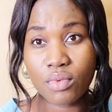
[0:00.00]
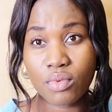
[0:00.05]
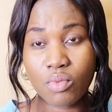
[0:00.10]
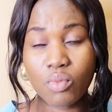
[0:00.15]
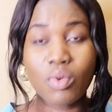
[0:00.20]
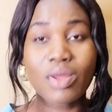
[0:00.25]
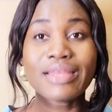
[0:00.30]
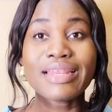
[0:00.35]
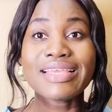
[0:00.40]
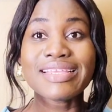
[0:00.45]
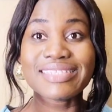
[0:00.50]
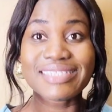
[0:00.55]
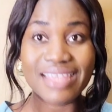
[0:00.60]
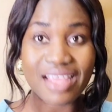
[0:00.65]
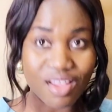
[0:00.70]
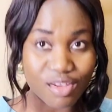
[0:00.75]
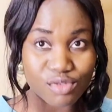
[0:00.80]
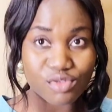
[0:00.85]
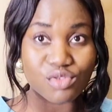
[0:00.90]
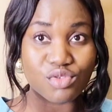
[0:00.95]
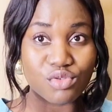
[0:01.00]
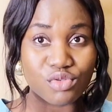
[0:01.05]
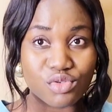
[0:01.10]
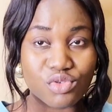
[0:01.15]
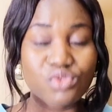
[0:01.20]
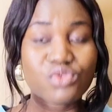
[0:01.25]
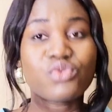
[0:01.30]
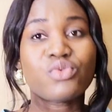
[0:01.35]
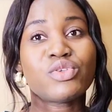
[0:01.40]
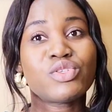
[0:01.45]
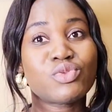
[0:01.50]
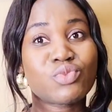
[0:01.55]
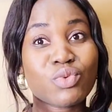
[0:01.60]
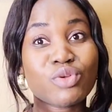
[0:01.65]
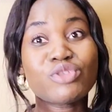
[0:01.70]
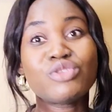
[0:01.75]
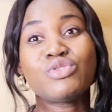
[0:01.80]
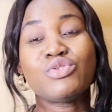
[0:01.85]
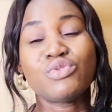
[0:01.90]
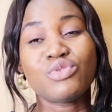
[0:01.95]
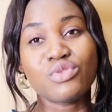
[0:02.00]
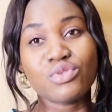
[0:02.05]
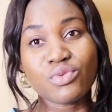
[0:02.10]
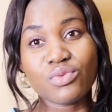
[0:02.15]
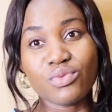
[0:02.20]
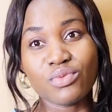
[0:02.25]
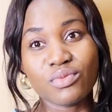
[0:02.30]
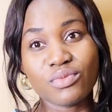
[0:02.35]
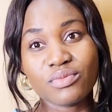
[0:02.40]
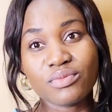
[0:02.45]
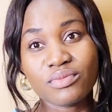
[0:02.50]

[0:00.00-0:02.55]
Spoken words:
What he tells you to do is what you do.